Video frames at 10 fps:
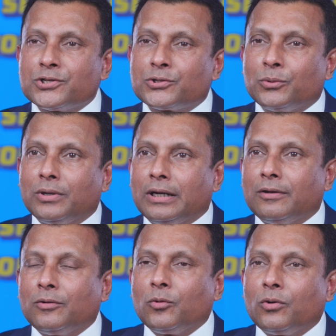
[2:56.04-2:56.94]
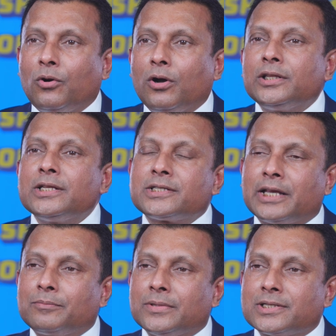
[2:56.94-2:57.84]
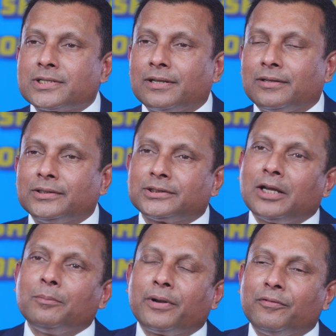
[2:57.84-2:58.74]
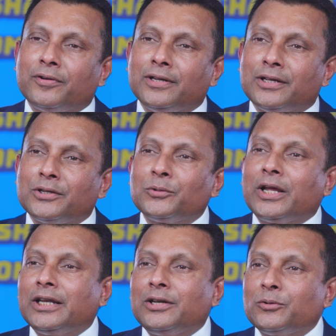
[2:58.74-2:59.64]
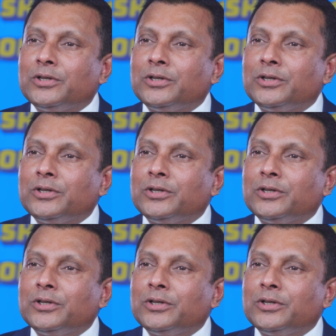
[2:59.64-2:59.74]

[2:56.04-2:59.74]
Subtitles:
So all these segments, some prefer to get into